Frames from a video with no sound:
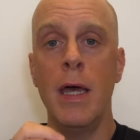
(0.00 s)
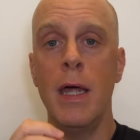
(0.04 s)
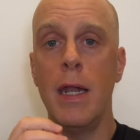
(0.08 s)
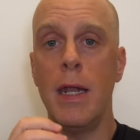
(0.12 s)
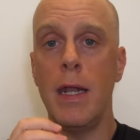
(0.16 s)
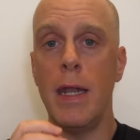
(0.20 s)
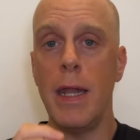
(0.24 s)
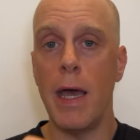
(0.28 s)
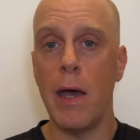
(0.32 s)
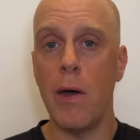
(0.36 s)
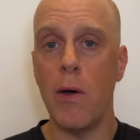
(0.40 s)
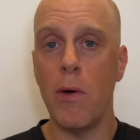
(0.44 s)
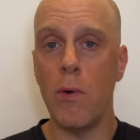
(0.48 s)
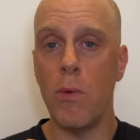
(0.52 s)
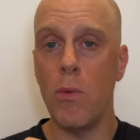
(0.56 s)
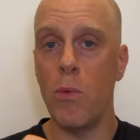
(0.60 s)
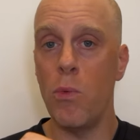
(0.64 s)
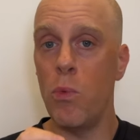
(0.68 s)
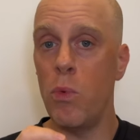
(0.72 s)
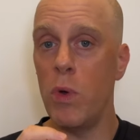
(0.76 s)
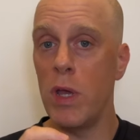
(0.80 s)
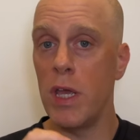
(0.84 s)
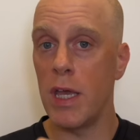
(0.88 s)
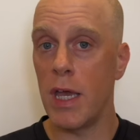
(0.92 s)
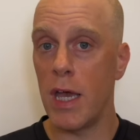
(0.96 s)
Now,
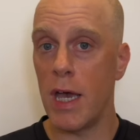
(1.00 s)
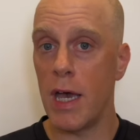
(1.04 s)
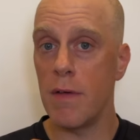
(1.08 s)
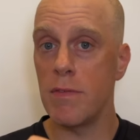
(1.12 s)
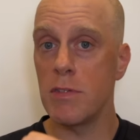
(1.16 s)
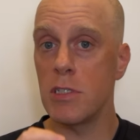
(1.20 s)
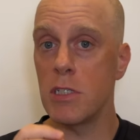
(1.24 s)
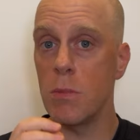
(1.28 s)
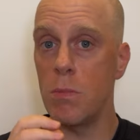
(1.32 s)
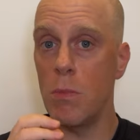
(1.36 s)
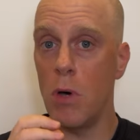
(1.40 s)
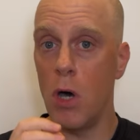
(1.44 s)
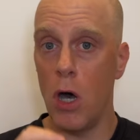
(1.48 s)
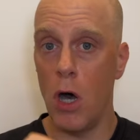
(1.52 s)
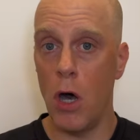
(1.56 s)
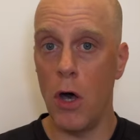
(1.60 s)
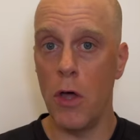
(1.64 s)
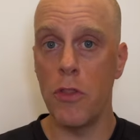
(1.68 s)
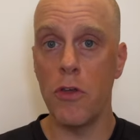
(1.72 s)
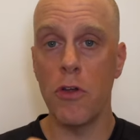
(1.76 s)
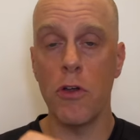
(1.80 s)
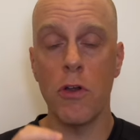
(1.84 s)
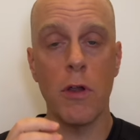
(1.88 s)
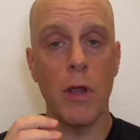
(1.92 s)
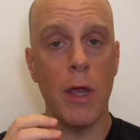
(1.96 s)
we have some
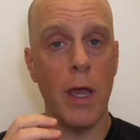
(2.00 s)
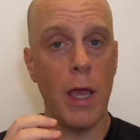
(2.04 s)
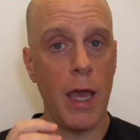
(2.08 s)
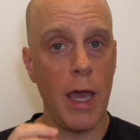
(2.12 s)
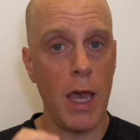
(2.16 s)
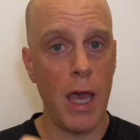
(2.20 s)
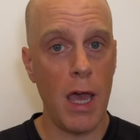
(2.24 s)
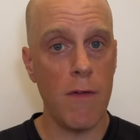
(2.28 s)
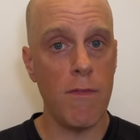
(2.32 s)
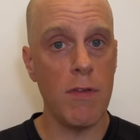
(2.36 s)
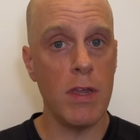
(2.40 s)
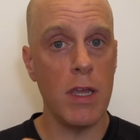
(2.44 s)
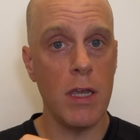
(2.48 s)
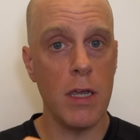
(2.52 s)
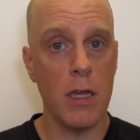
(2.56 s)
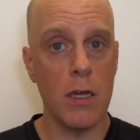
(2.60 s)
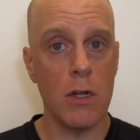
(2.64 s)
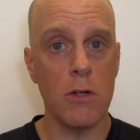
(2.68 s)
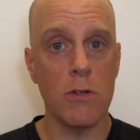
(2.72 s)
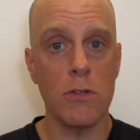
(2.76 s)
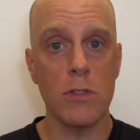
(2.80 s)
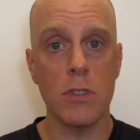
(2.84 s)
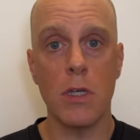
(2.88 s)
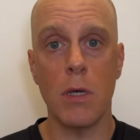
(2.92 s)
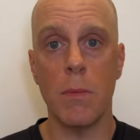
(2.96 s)
other heavy
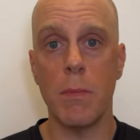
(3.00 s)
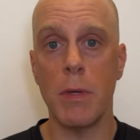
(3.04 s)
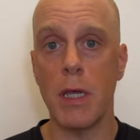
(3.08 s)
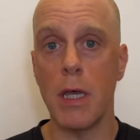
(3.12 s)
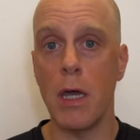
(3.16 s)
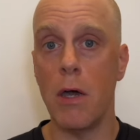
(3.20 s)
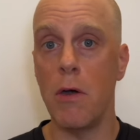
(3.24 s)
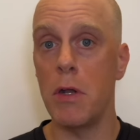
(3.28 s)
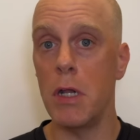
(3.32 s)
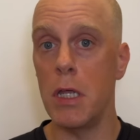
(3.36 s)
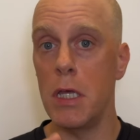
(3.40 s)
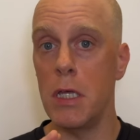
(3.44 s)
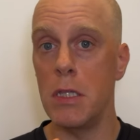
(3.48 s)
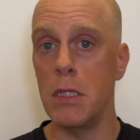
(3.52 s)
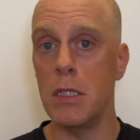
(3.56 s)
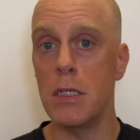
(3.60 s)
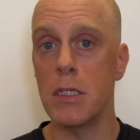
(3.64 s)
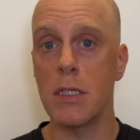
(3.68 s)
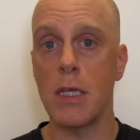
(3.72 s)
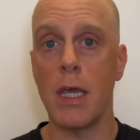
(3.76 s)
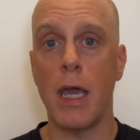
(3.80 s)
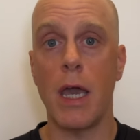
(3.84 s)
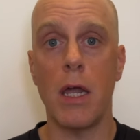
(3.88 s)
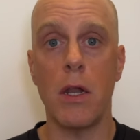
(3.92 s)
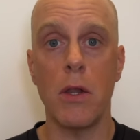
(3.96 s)
hitters coming out in this
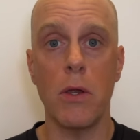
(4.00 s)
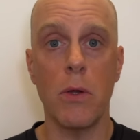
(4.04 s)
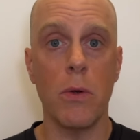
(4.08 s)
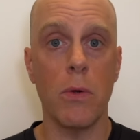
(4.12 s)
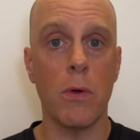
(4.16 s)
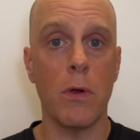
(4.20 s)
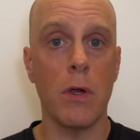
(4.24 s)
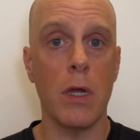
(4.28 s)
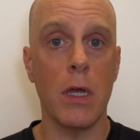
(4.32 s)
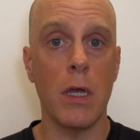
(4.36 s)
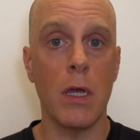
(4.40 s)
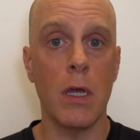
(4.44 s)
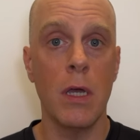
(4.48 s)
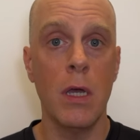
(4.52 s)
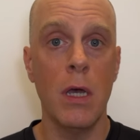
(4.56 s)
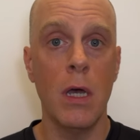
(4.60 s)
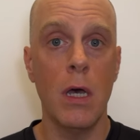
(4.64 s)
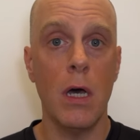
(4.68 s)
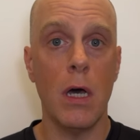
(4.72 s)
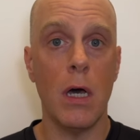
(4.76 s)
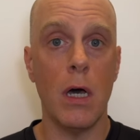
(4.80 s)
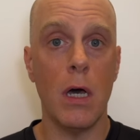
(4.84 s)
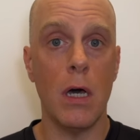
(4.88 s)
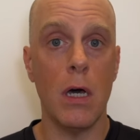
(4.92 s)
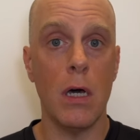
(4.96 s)
category
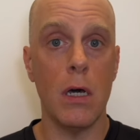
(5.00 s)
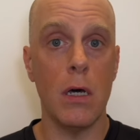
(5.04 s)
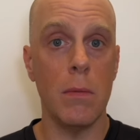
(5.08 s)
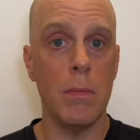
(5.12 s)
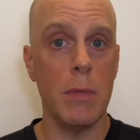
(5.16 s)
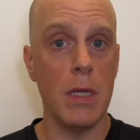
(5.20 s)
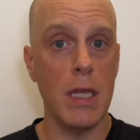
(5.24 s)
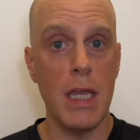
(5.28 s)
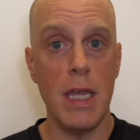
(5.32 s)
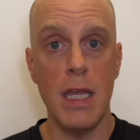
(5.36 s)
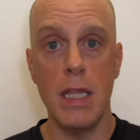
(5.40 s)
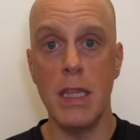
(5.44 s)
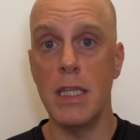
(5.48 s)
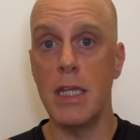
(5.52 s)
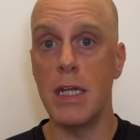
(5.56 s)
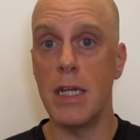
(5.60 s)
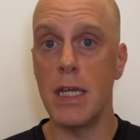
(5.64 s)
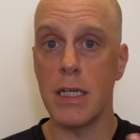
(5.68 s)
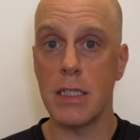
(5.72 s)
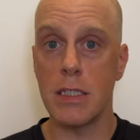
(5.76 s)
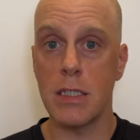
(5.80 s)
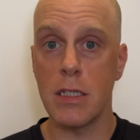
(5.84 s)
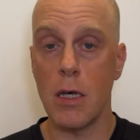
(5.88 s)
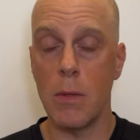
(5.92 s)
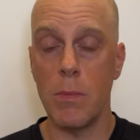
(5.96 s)
in the
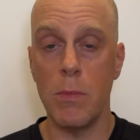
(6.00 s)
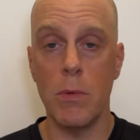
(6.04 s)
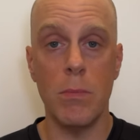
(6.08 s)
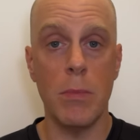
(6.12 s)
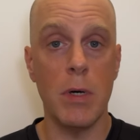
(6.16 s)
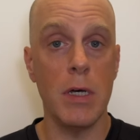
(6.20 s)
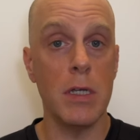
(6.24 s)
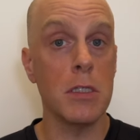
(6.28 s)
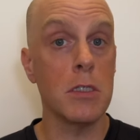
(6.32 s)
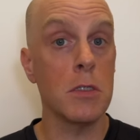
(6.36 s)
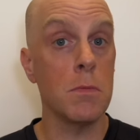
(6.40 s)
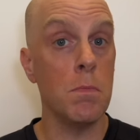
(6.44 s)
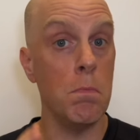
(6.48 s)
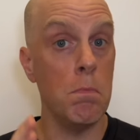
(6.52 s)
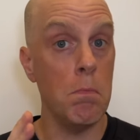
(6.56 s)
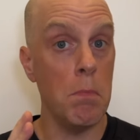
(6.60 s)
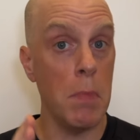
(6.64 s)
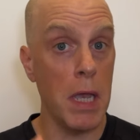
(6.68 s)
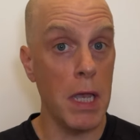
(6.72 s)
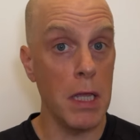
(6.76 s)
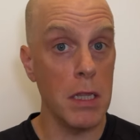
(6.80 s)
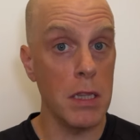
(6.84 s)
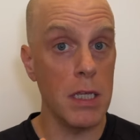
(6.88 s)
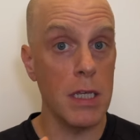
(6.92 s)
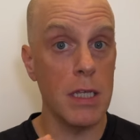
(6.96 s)
next couple months,
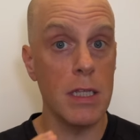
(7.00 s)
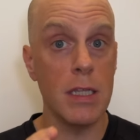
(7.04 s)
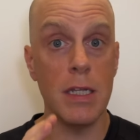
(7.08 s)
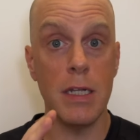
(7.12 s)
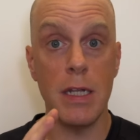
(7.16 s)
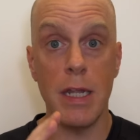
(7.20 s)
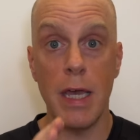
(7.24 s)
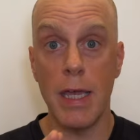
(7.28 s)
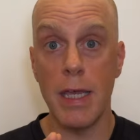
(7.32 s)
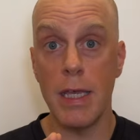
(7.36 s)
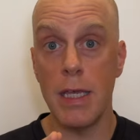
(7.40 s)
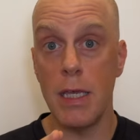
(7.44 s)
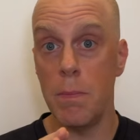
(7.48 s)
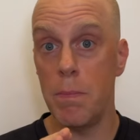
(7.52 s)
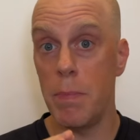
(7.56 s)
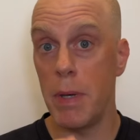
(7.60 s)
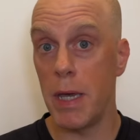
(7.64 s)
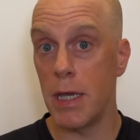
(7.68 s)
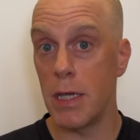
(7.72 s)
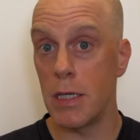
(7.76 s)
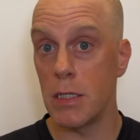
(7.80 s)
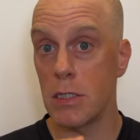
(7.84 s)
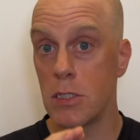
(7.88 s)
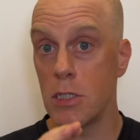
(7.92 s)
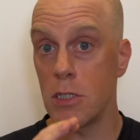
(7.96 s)
mainly the Nike
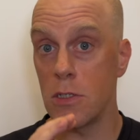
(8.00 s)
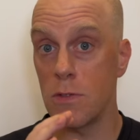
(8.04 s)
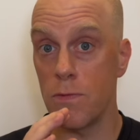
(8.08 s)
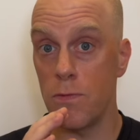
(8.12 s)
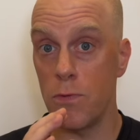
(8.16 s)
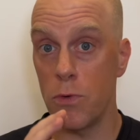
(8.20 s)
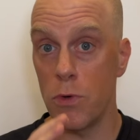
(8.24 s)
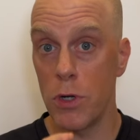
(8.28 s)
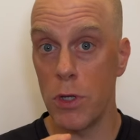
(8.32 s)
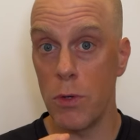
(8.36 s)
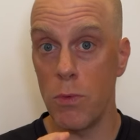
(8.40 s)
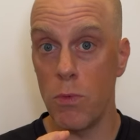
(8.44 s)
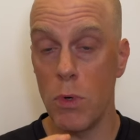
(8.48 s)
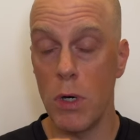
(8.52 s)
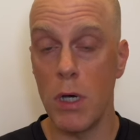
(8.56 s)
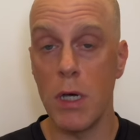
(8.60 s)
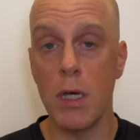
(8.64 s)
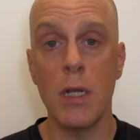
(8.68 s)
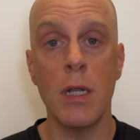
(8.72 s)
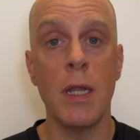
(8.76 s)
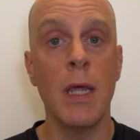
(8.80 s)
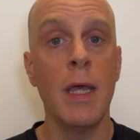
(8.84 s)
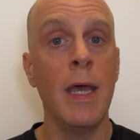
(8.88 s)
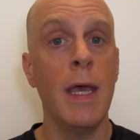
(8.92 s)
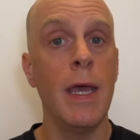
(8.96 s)
Pegasus
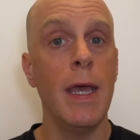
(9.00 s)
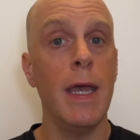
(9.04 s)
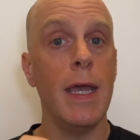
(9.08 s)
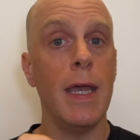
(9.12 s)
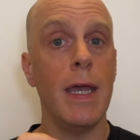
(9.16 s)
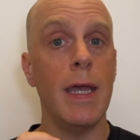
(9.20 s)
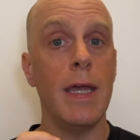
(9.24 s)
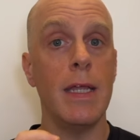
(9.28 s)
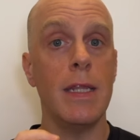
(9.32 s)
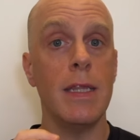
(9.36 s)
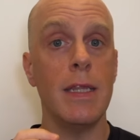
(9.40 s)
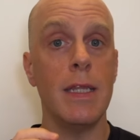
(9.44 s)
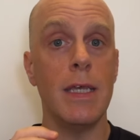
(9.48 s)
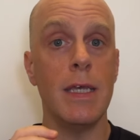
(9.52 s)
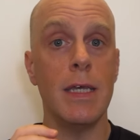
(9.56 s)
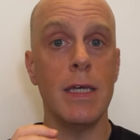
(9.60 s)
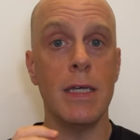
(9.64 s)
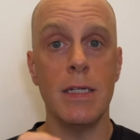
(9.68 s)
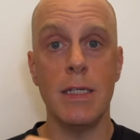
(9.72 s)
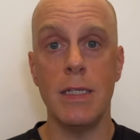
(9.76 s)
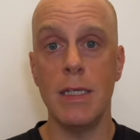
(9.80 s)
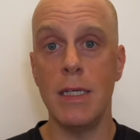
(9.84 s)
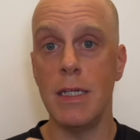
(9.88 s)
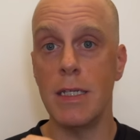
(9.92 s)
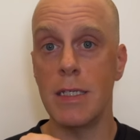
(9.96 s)
41 and the
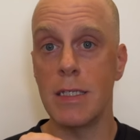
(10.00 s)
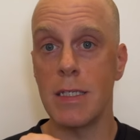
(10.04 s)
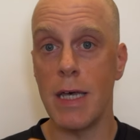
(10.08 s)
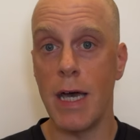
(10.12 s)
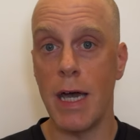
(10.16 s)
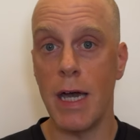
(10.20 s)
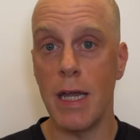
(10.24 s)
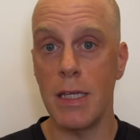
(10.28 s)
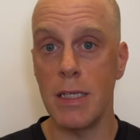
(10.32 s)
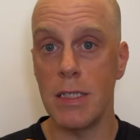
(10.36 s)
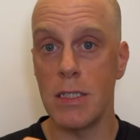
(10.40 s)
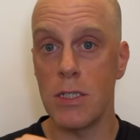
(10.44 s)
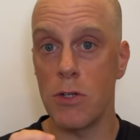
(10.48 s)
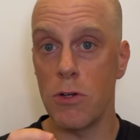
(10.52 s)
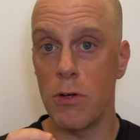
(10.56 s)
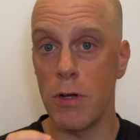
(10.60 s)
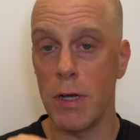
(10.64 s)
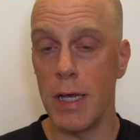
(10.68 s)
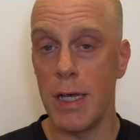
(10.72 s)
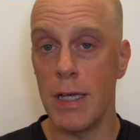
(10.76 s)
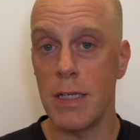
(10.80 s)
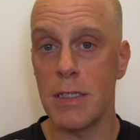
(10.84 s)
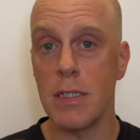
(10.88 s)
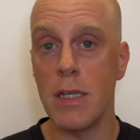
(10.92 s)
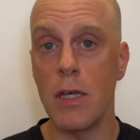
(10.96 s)
Adidas Adizero
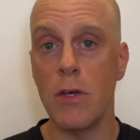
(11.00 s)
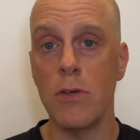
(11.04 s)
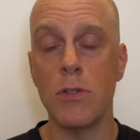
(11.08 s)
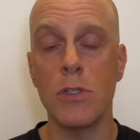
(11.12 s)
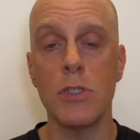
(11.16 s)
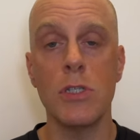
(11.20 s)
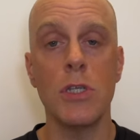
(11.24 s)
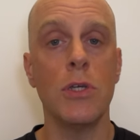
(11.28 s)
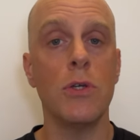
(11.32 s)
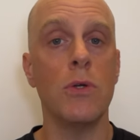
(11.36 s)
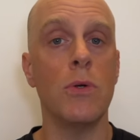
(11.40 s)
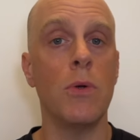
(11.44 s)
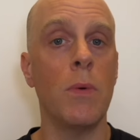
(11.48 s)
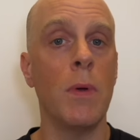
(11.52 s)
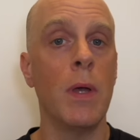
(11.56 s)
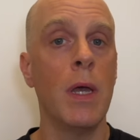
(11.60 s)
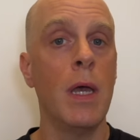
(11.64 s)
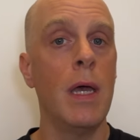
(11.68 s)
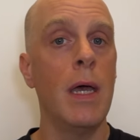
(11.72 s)
SL2.